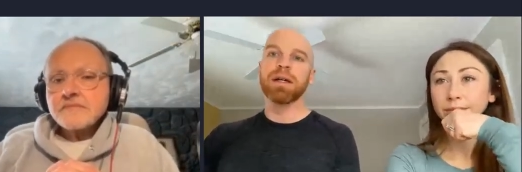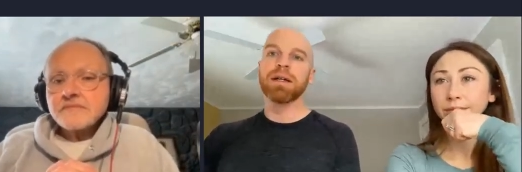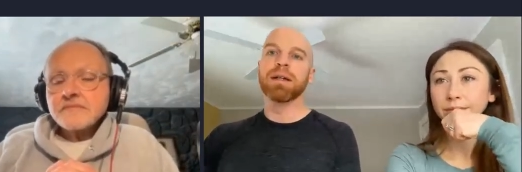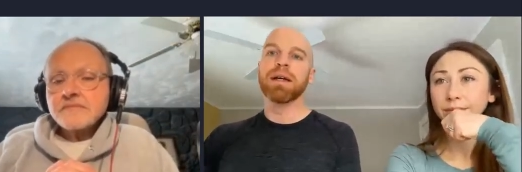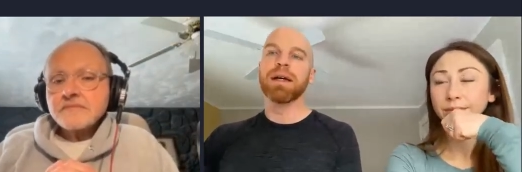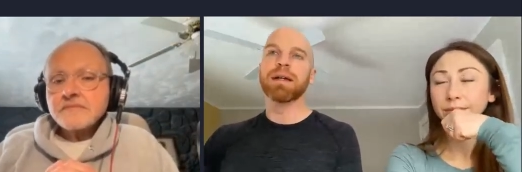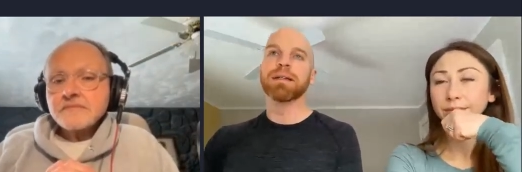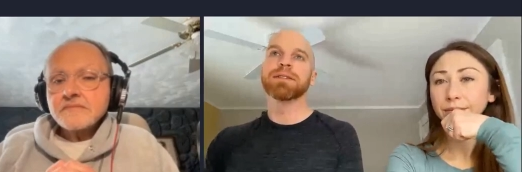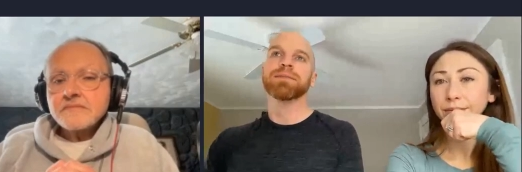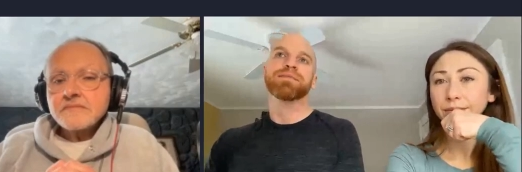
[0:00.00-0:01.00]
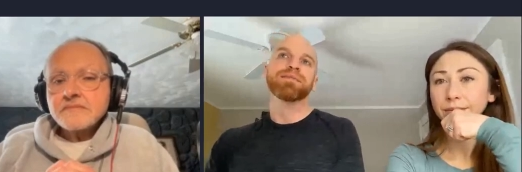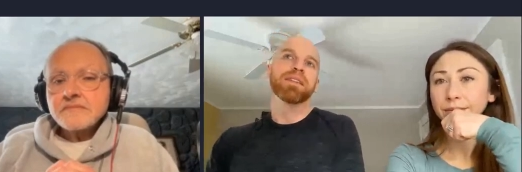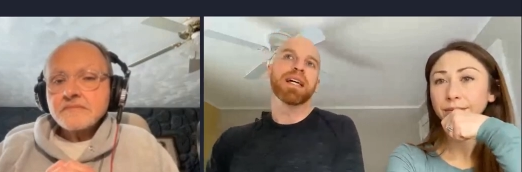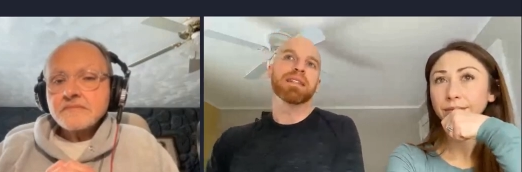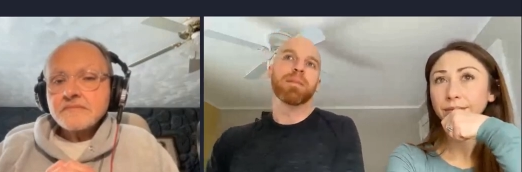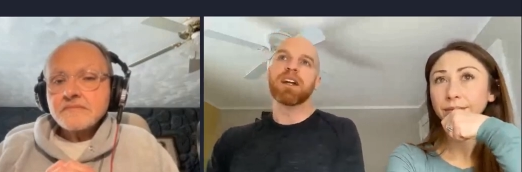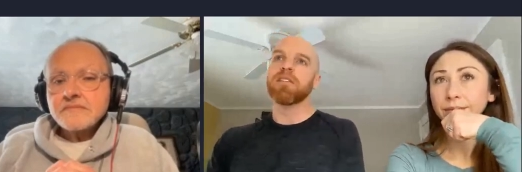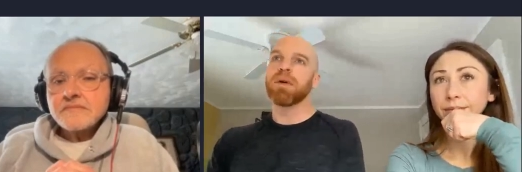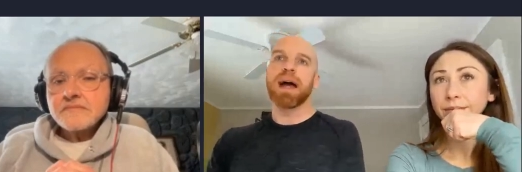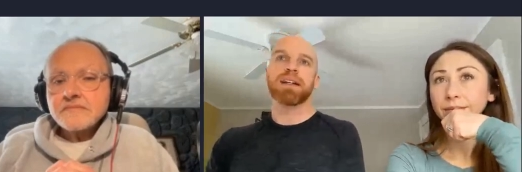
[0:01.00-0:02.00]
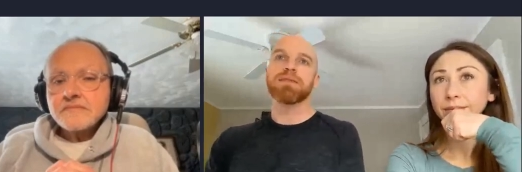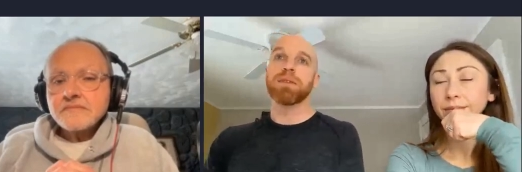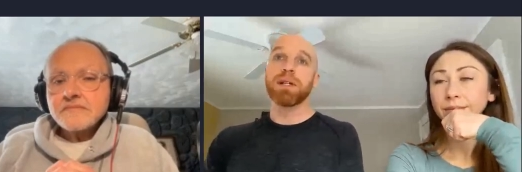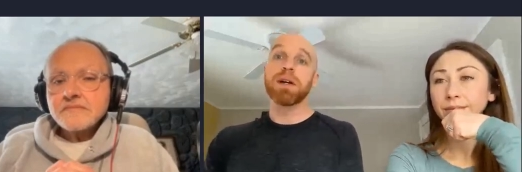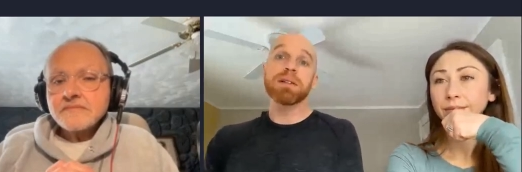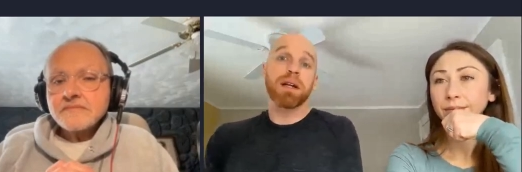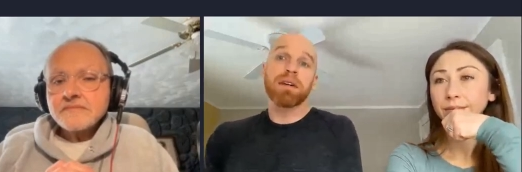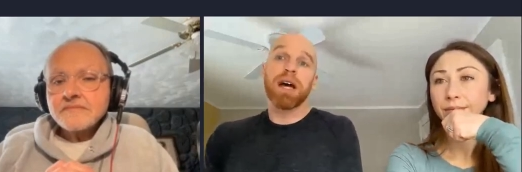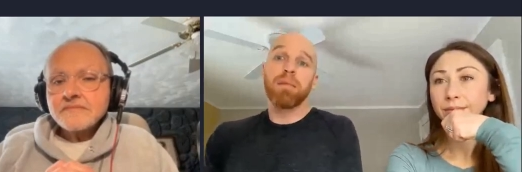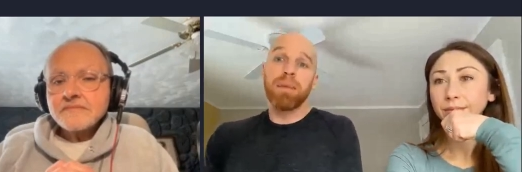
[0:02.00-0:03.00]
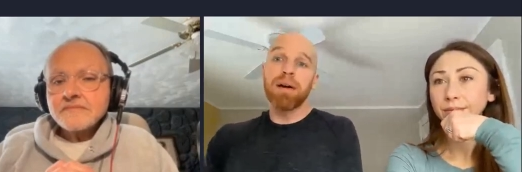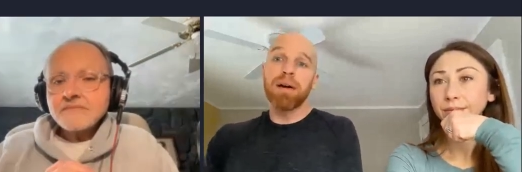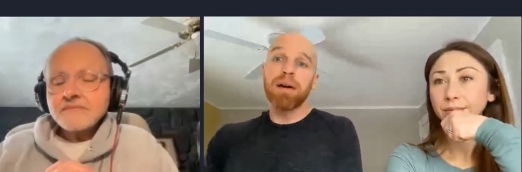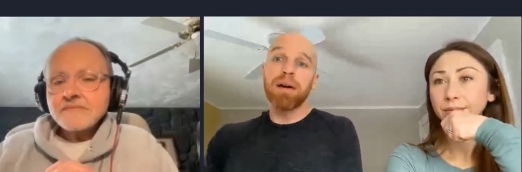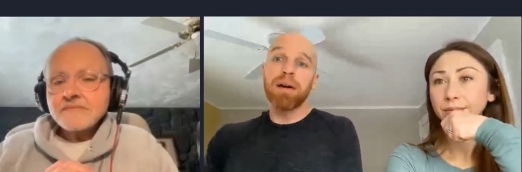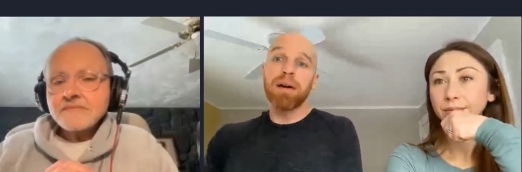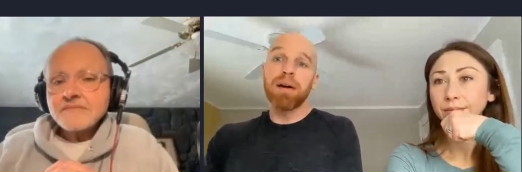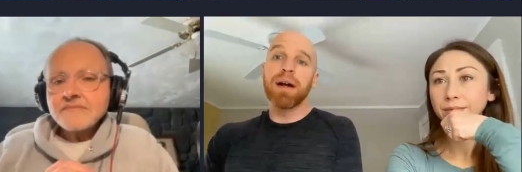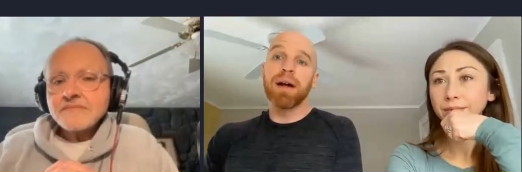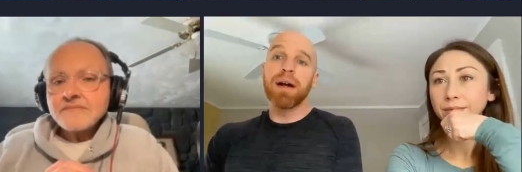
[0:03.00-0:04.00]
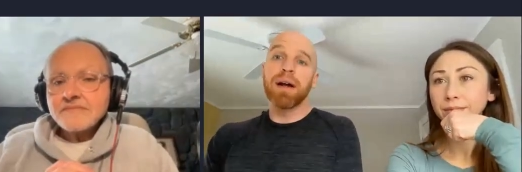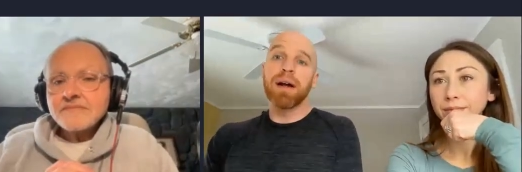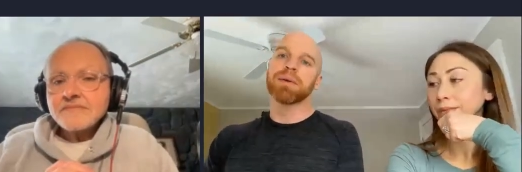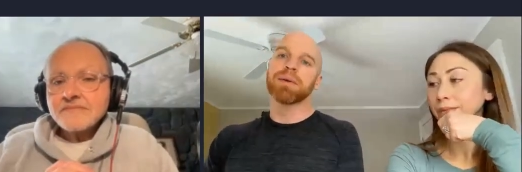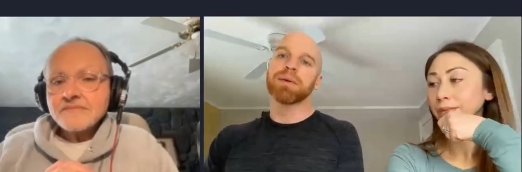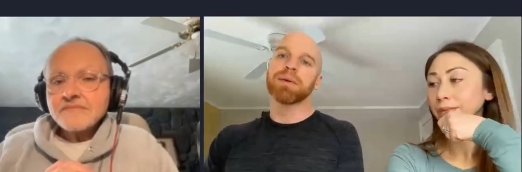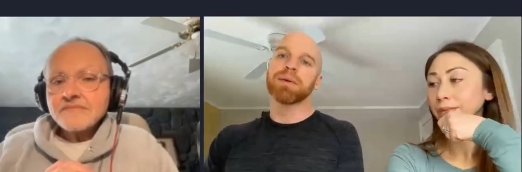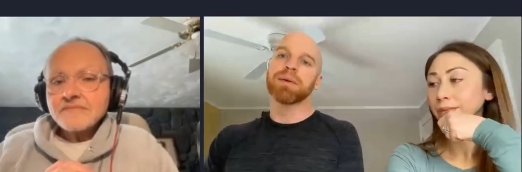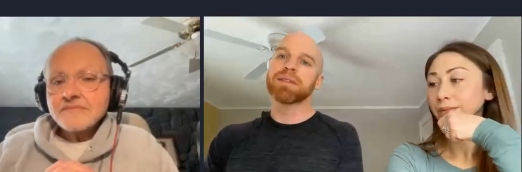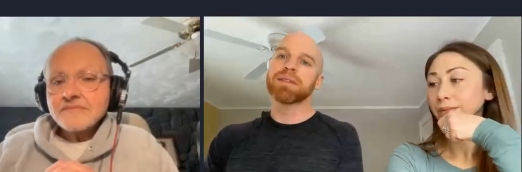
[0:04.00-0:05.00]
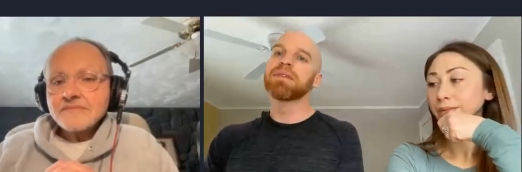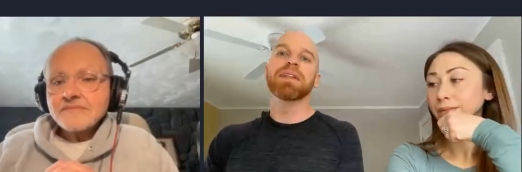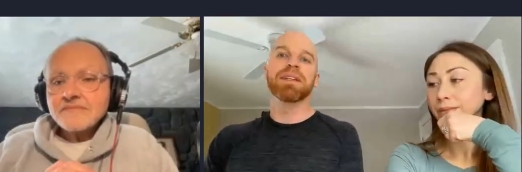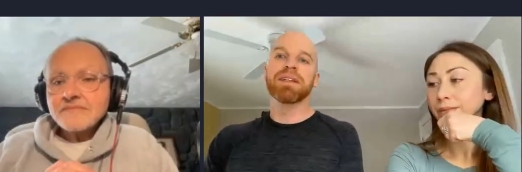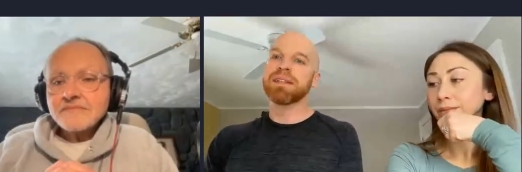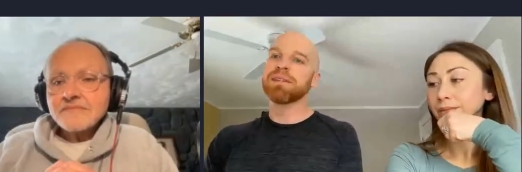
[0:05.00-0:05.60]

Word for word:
Speaker 1: And and that's something I've practiced for years, and I've gotten better at, which is good. But this situation was completely